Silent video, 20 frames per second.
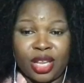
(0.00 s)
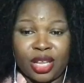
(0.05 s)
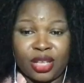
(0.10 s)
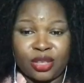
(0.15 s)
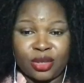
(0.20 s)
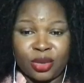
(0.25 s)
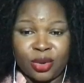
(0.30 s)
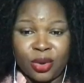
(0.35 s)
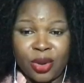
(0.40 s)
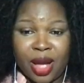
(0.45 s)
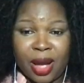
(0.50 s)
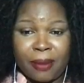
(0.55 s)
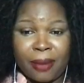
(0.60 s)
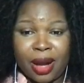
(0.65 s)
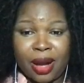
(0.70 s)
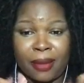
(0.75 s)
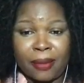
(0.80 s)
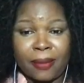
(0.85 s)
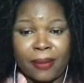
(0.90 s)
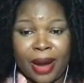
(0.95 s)
you need to know
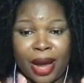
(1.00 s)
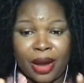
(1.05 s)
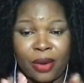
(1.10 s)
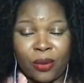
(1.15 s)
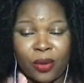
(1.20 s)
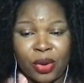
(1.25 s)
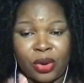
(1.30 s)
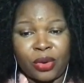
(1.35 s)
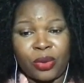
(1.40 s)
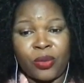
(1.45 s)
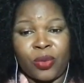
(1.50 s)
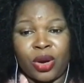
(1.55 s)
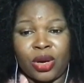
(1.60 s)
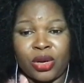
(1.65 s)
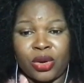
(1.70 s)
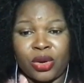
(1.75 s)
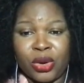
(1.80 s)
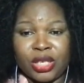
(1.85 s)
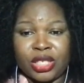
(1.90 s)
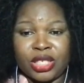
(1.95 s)
about my
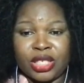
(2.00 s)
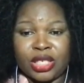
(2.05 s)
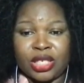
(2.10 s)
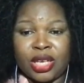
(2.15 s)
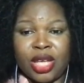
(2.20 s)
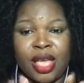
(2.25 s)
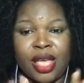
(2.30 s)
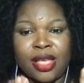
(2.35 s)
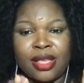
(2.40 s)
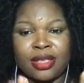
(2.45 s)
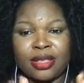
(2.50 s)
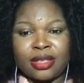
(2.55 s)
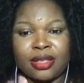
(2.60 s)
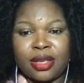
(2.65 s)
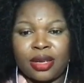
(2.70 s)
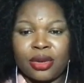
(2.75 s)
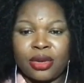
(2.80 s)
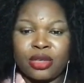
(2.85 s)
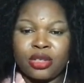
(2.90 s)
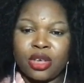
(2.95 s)
one-on-one coaching,
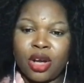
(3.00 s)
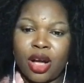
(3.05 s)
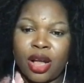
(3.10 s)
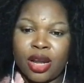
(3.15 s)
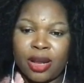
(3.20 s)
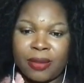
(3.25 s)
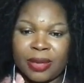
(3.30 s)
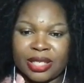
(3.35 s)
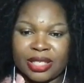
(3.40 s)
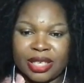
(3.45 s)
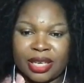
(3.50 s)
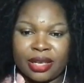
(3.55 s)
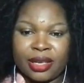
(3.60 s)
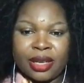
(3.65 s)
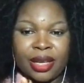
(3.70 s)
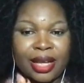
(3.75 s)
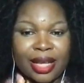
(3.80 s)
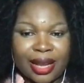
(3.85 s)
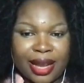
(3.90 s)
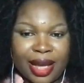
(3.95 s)
Zero to Unlimited
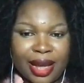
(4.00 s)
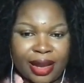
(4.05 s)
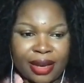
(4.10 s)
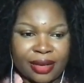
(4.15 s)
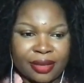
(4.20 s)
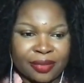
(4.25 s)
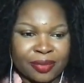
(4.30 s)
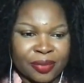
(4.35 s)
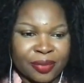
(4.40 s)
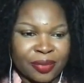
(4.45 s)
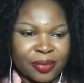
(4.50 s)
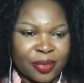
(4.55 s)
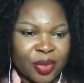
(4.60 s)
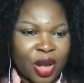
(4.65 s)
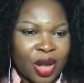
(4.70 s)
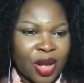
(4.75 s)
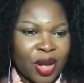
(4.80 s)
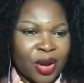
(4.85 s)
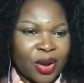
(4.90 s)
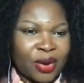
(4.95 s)
Client.
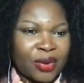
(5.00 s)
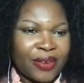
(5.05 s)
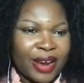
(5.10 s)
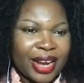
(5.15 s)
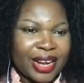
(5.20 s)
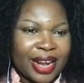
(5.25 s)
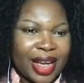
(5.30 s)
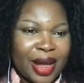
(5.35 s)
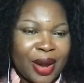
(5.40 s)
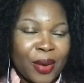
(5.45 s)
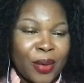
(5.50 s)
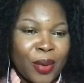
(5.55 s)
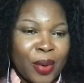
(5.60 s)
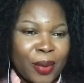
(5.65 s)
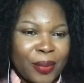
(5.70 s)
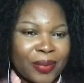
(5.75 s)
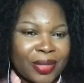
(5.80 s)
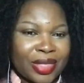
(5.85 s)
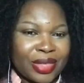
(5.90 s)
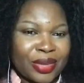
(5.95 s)
All right, I
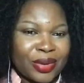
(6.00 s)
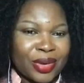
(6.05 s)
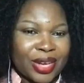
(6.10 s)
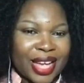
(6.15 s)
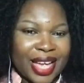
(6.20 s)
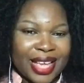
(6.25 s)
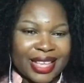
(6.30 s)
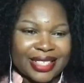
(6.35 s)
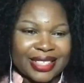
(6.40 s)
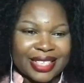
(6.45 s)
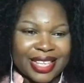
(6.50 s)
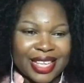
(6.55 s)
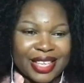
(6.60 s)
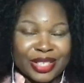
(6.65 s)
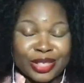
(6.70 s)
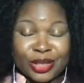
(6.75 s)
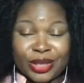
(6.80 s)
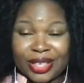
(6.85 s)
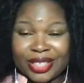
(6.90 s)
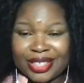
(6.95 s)
hope you guys
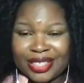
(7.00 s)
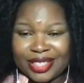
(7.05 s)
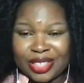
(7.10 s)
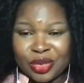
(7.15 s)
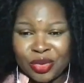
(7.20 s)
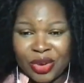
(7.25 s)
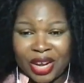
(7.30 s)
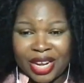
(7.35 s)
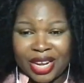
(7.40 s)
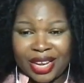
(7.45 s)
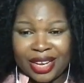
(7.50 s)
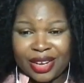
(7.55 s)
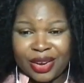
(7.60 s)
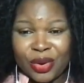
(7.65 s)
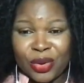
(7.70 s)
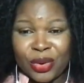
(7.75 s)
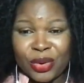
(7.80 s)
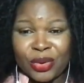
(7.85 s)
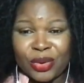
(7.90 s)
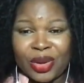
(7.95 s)
enjoyed this training,
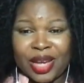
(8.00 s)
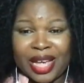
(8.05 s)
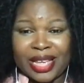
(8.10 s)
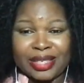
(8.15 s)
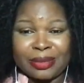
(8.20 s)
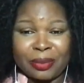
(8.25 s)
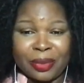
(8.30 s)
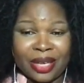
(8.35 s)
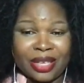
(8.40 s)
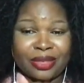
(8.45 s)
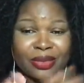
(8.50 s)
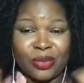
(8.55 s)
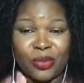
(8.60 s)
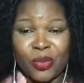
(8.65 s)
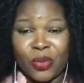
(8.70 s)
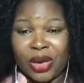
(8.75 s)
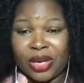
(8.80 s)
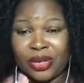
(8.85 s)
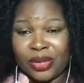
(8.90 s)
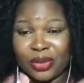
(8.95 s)
or you guys picked
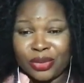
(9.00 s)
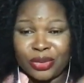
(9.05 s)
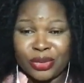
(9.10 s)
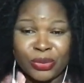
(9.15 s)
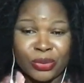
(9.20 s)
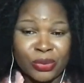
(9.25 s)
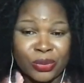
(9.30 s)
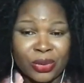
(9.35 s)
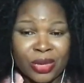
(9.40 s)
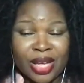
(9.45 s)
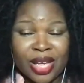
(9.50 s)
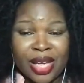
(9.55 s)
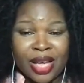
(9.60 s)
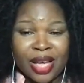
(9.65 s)
one or two